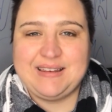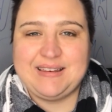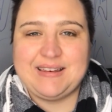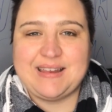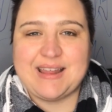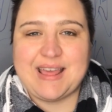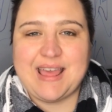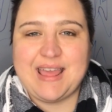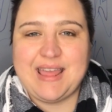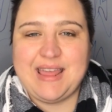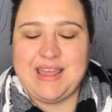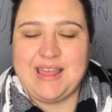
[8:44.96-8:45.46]

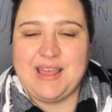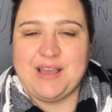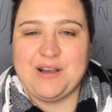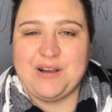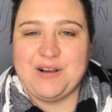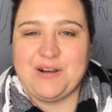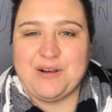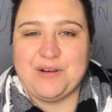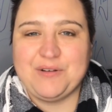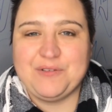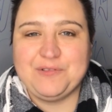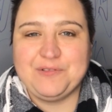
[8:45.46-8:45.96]
Day
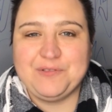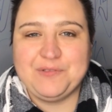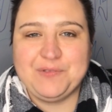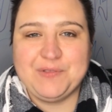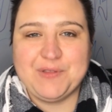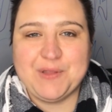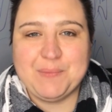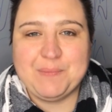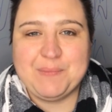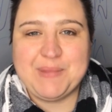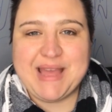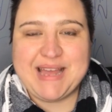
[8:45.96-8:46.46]
of
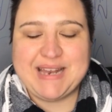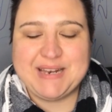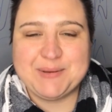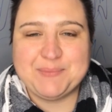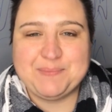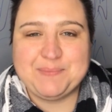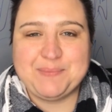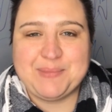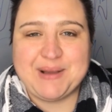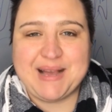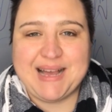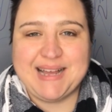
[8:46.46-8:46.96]
the Bad
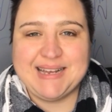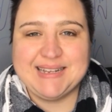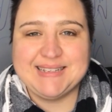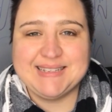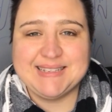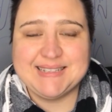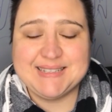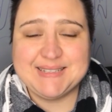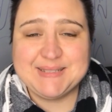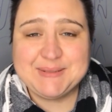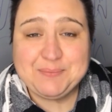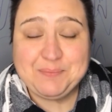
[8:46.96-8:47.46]

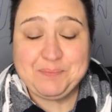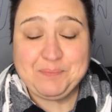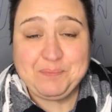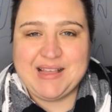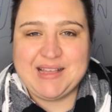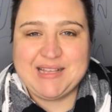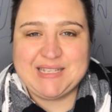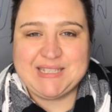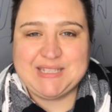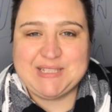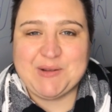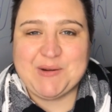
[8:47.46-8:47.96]
Puns.
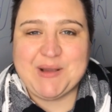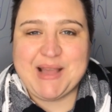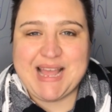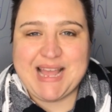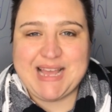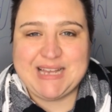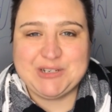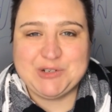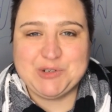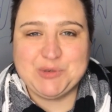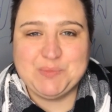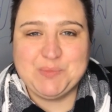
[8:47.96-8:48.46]
So I
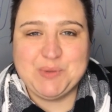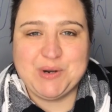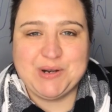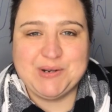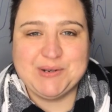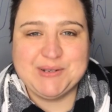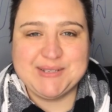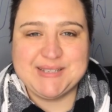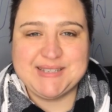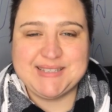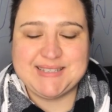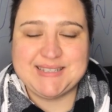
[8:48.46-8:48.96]
had to
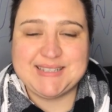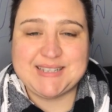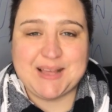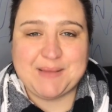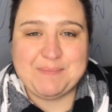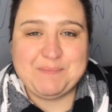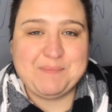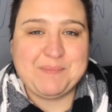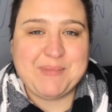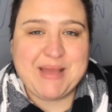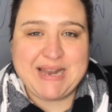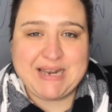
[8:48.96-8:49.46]
post
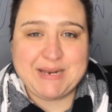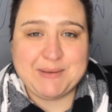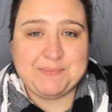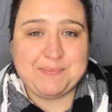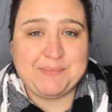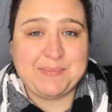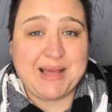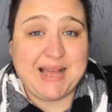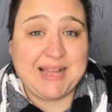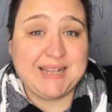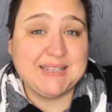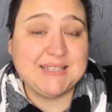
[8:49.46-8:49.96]
some bad
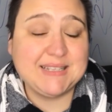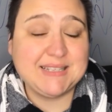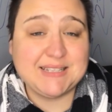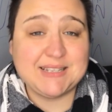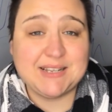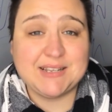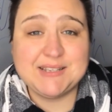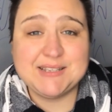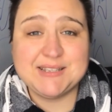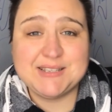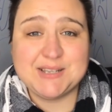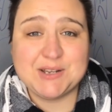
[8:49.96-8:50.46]
puns
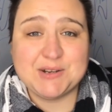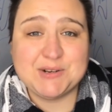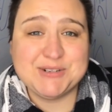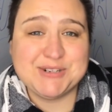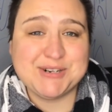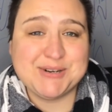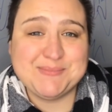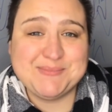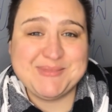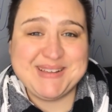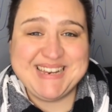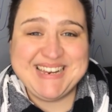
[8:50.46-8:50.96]
on
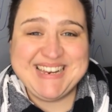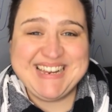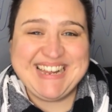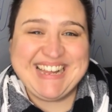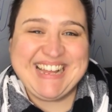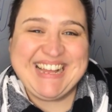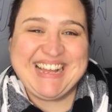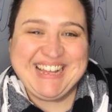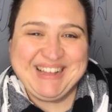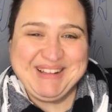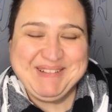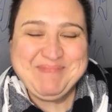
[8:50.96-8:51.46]
social
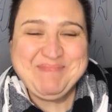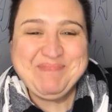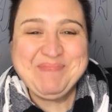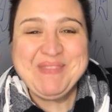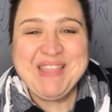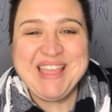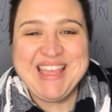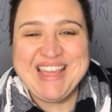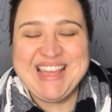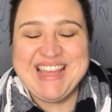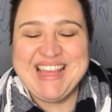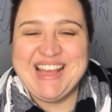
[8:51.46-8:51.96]
media.
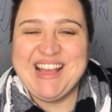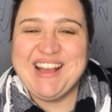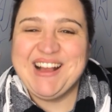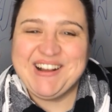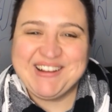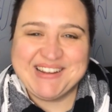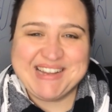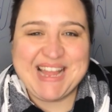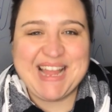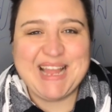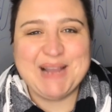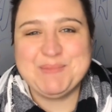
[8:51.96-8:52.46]

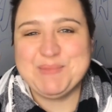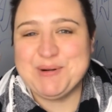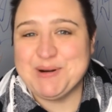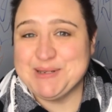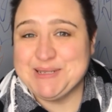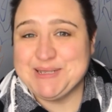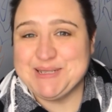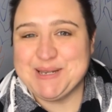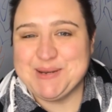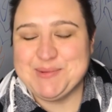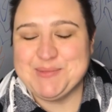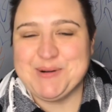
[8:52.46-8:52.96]
Okay, I
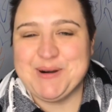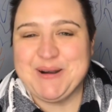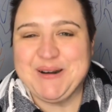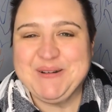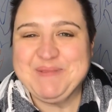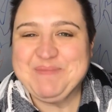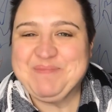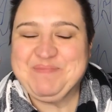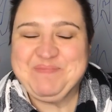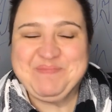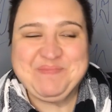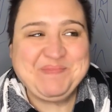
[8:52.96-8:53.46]
posted
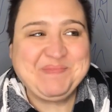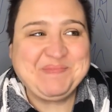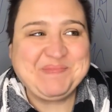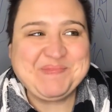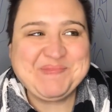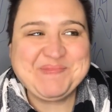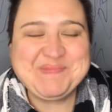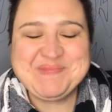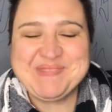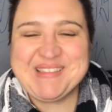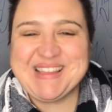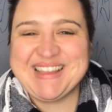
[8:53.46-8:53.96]
one.
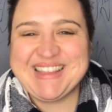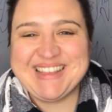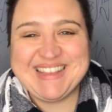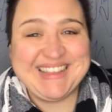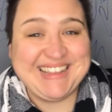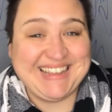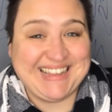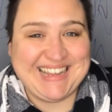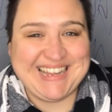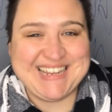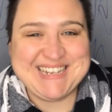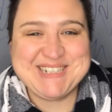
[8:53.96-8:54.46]

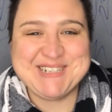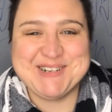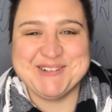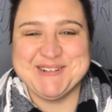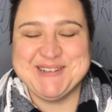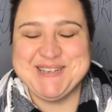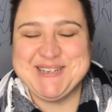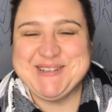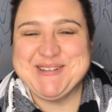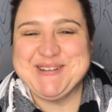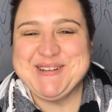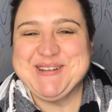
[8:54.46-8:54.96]
I show
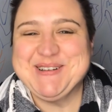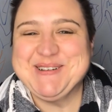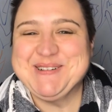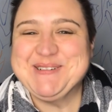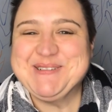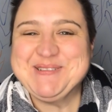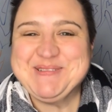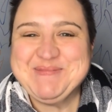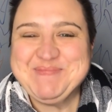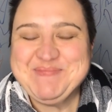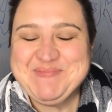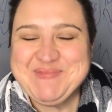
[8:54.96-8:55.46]
it to you.